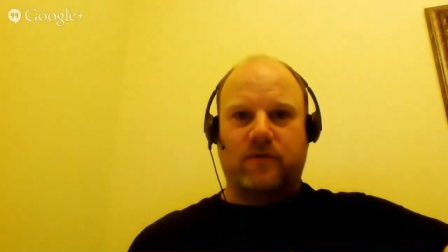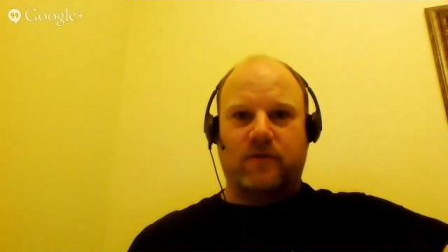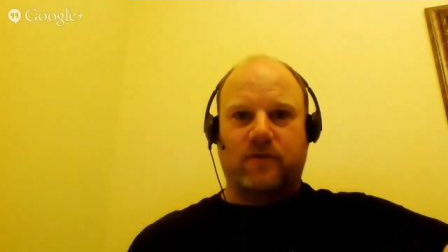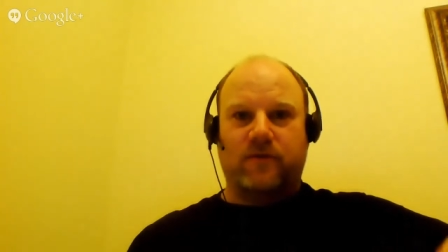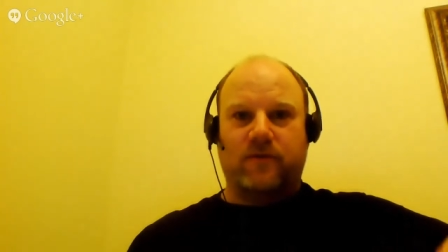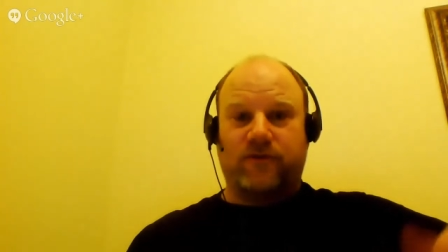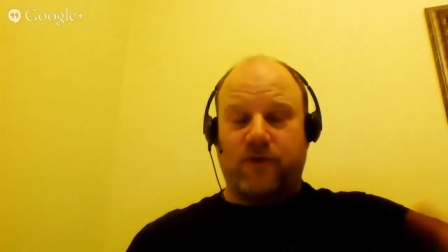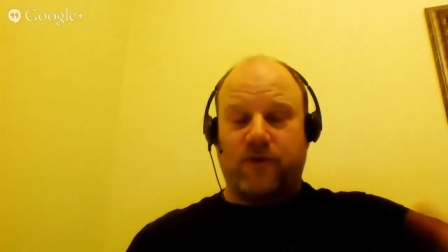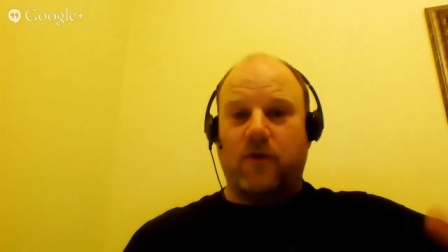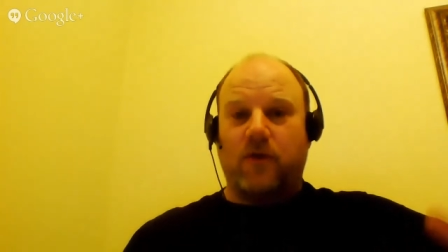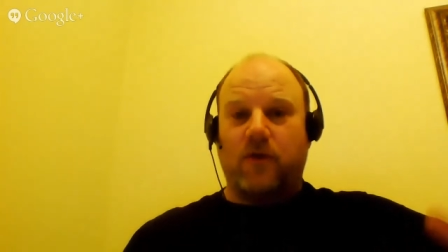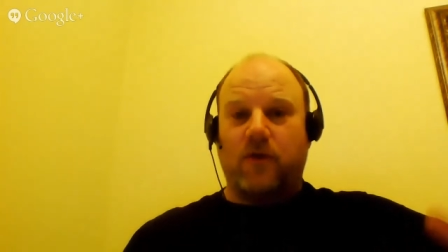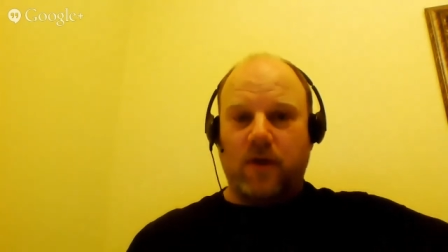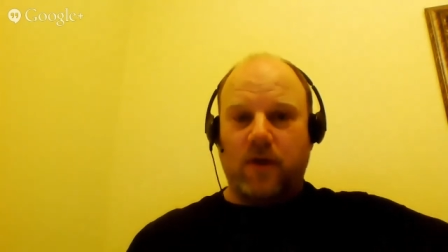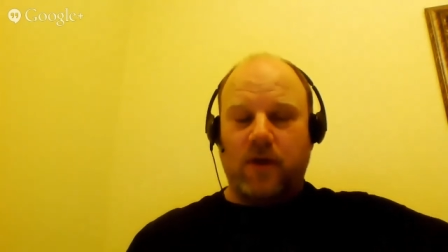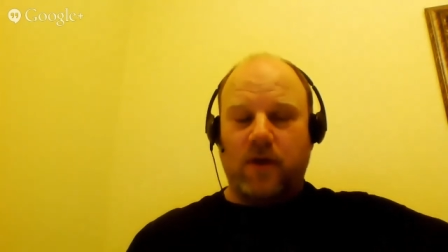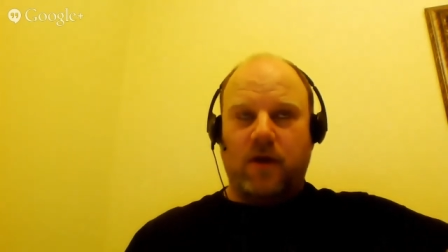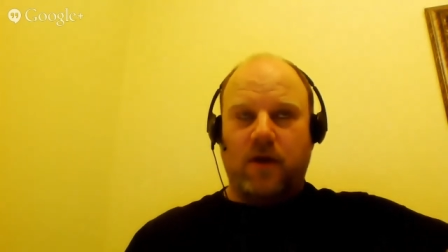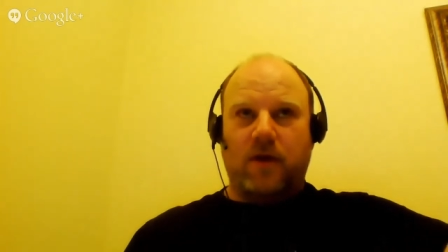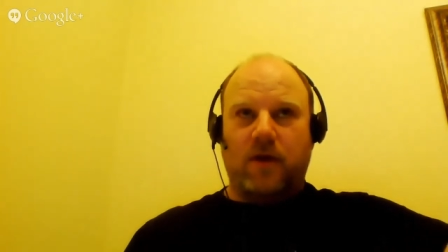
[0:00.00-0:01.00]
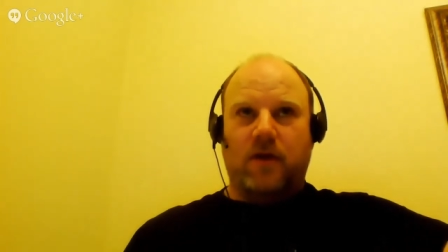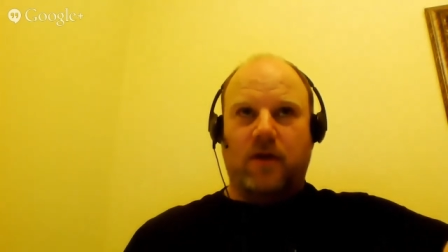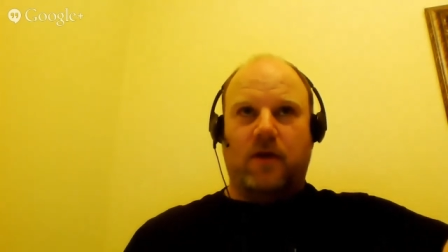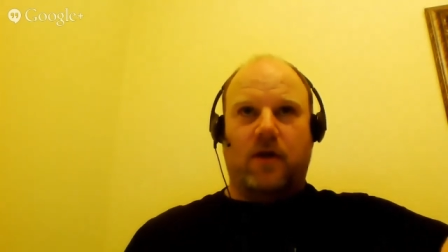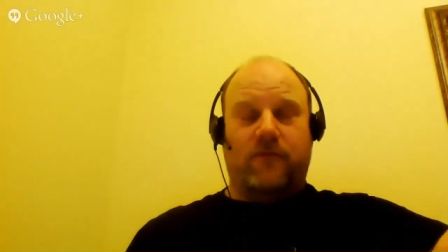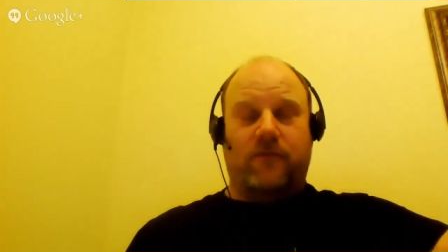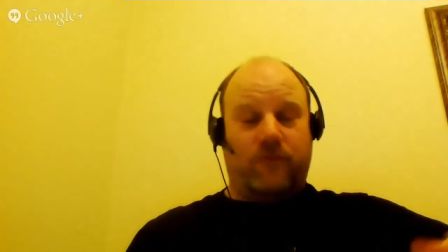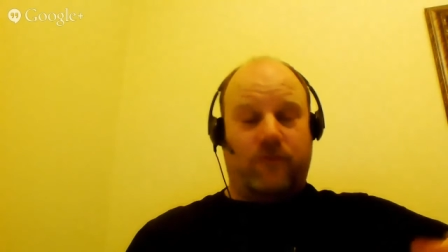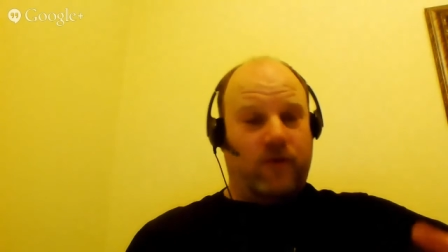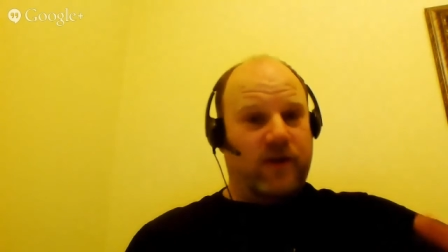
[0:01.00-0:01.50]
So, uh,
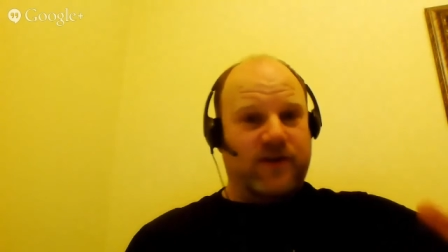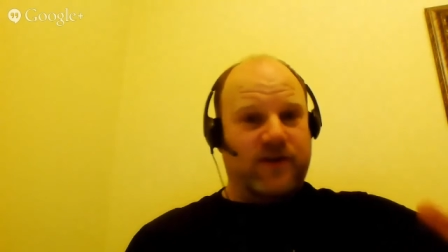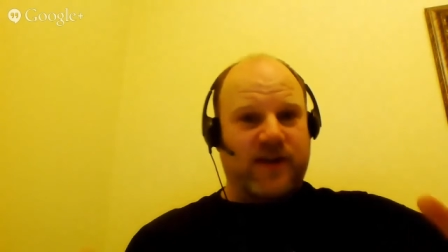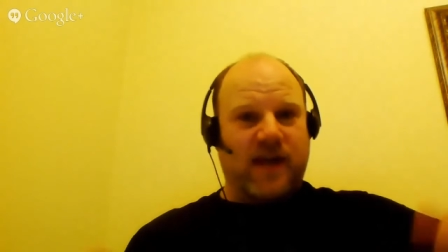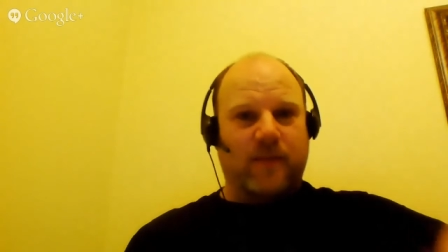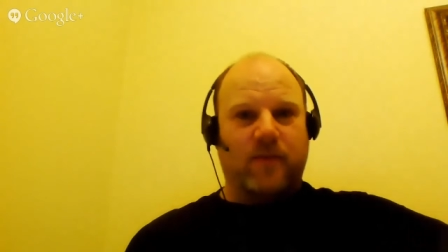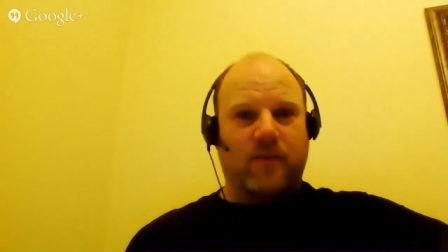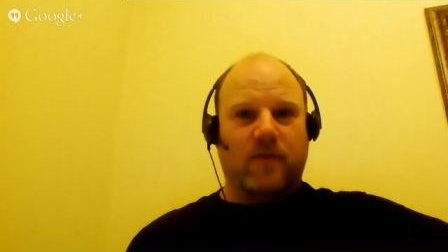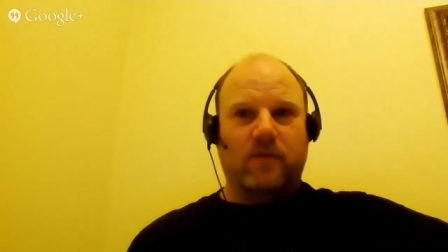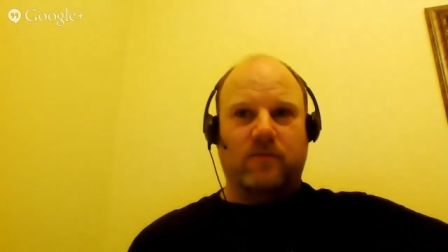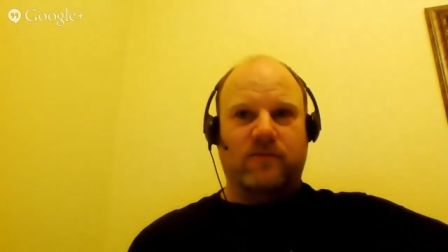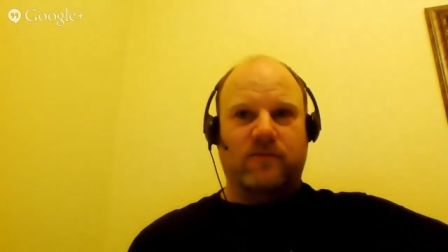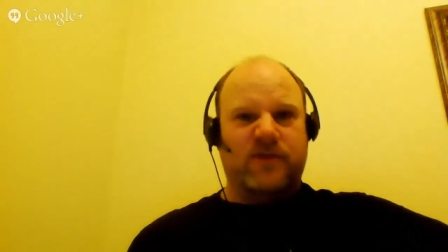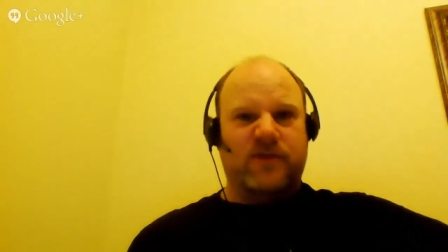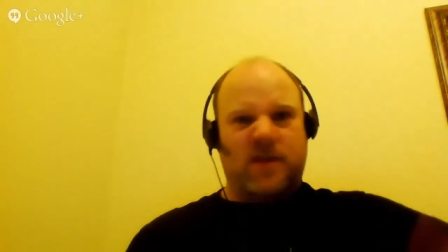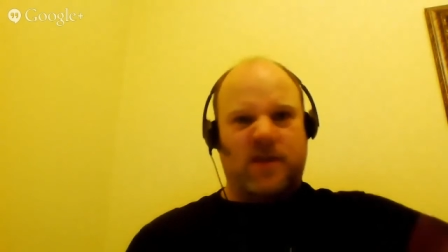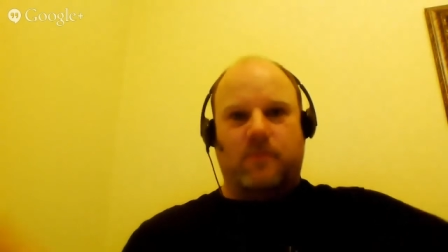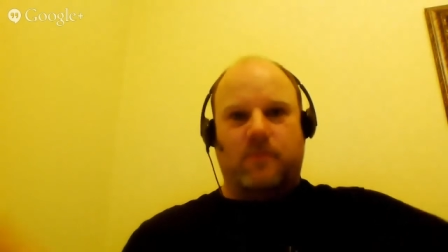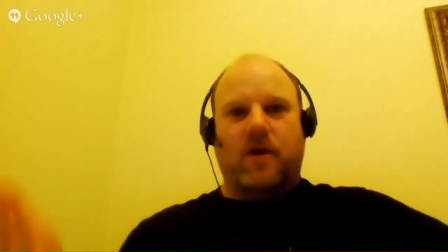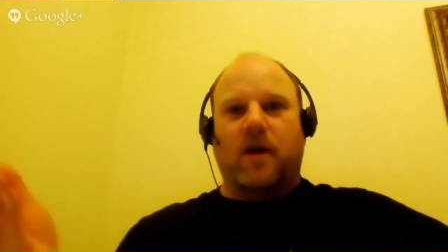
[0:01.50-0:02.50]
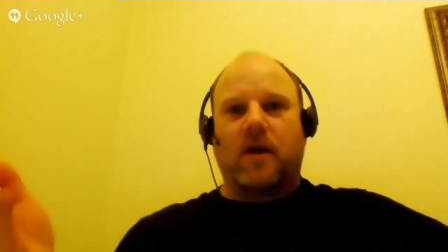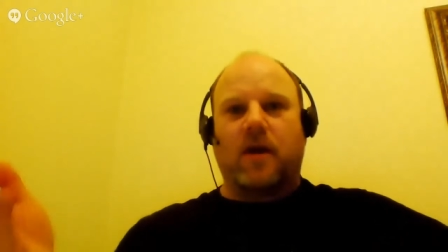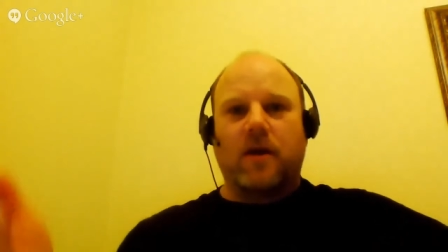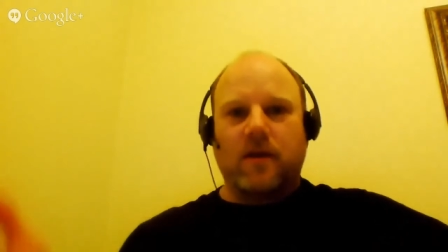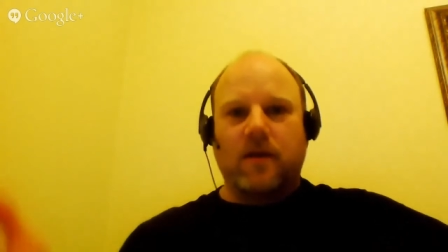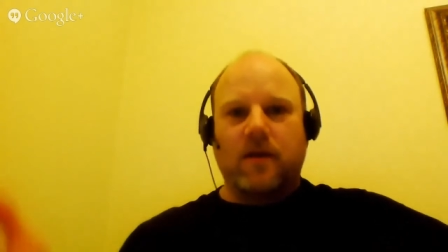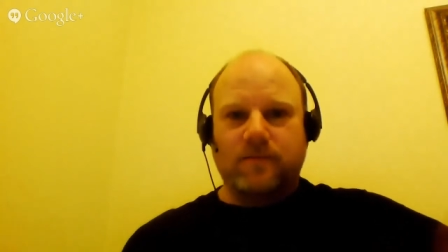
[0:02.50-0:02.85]
for example, steampunk,